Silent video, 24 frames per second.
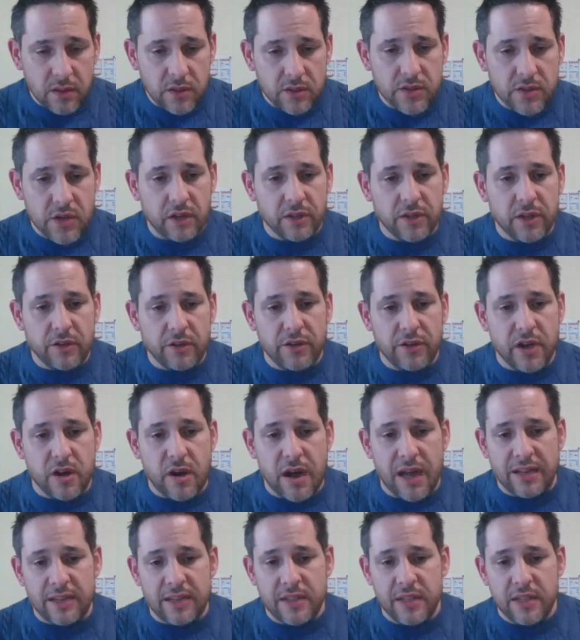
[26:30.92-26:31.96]
Those of y'all don't know,
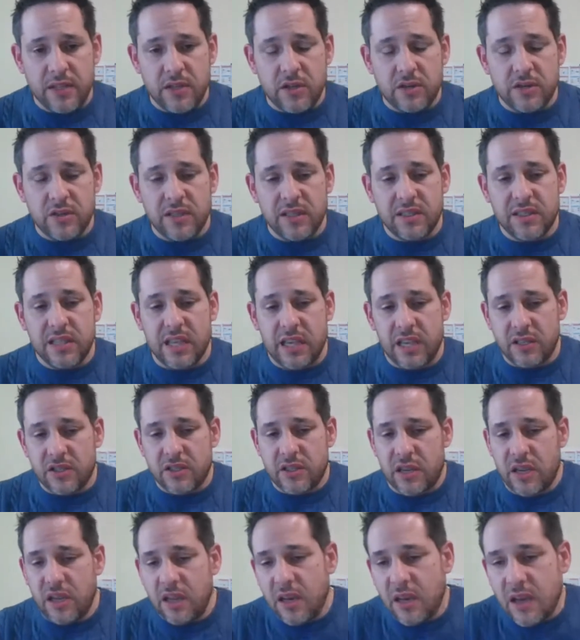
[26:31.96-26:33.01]
I did used to
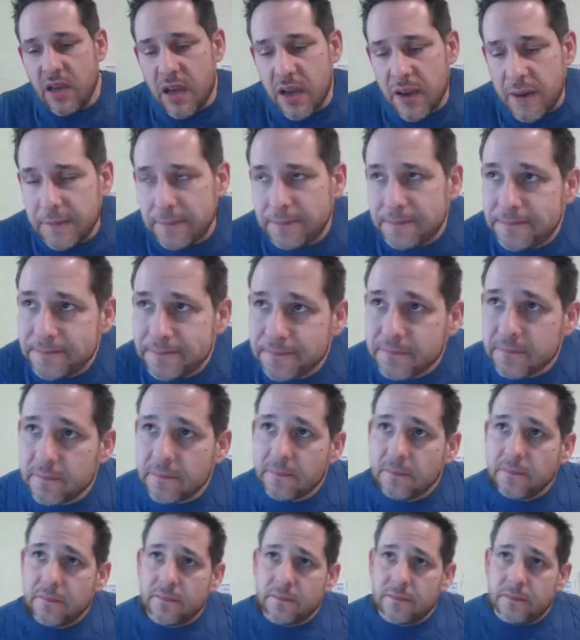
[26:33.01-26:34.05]
teach, and
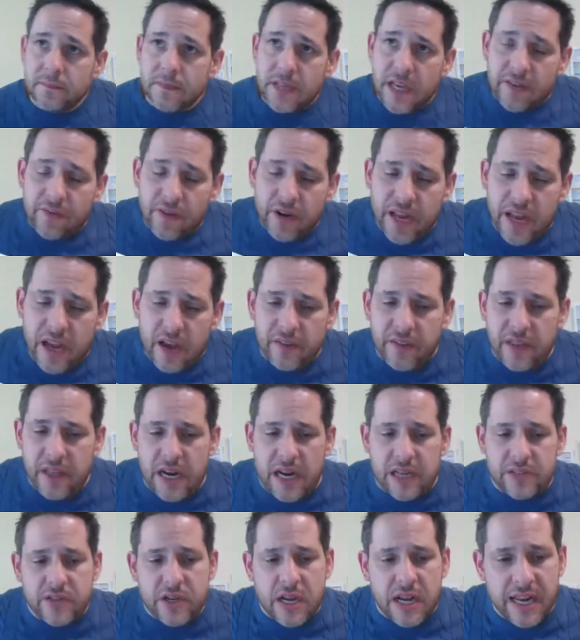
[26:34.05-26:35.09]
every now and
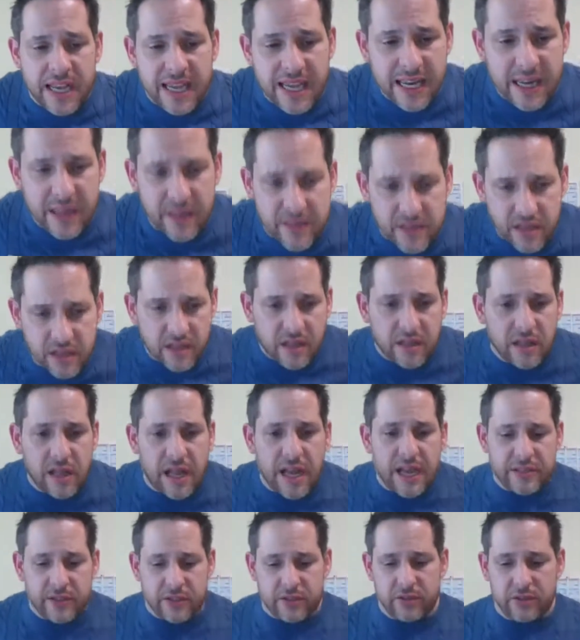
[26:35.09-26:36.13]
then I try to get into the
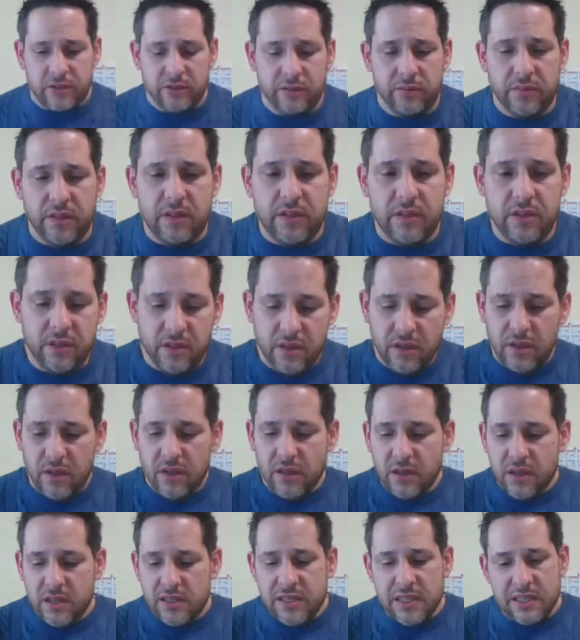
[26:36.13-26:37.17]
classroom, and
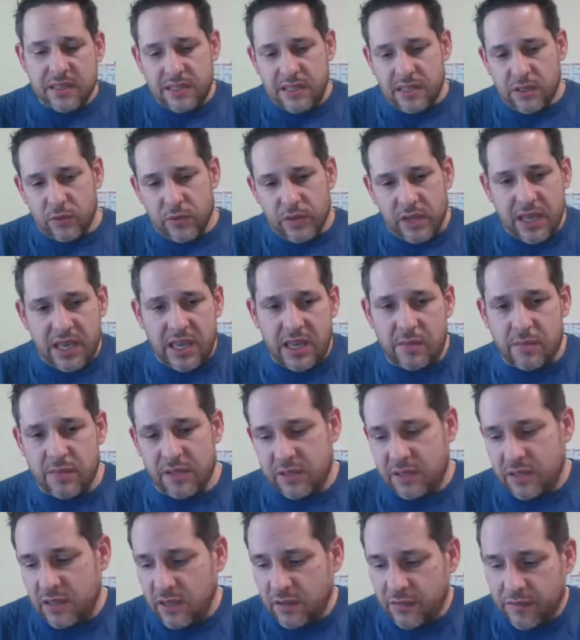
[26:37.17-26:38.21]
because I still want to keep
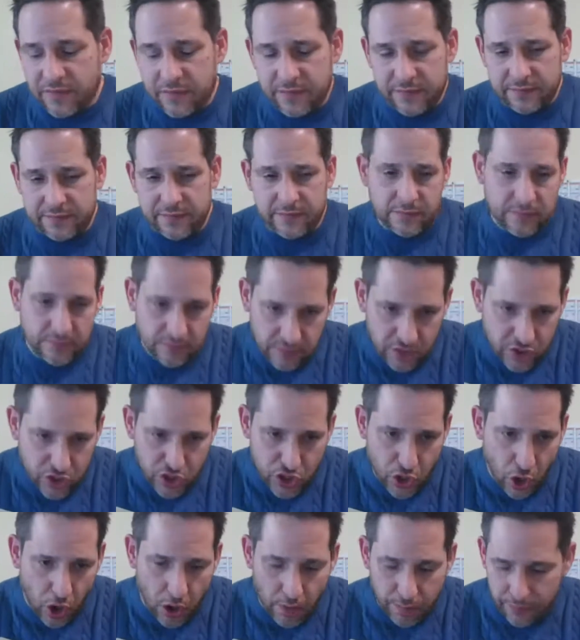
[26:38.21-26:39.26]
myself
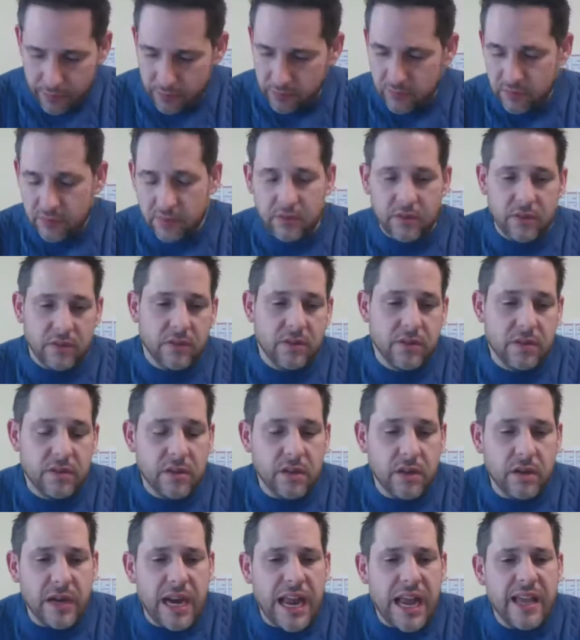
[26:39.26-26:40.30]
sharp.
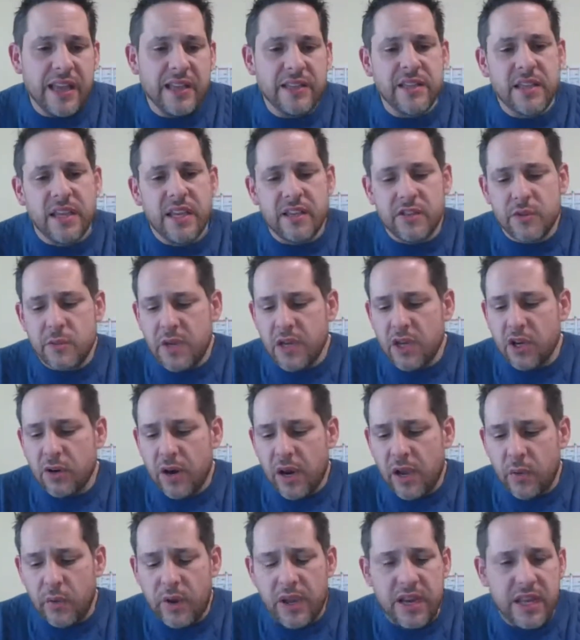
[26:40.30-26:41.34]
So, and it gives me a
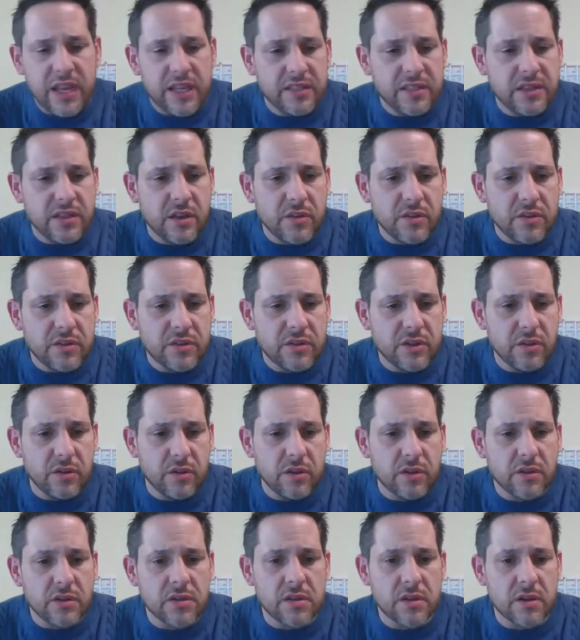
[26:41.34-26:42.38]
great way to get to know the
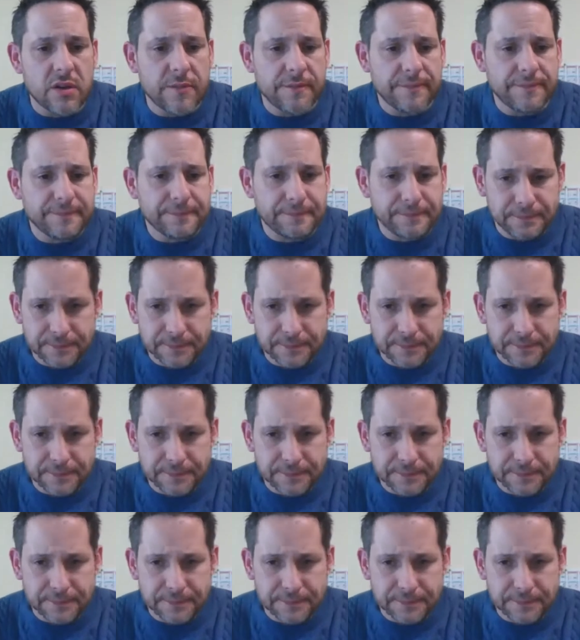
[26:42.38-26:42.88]
students. So.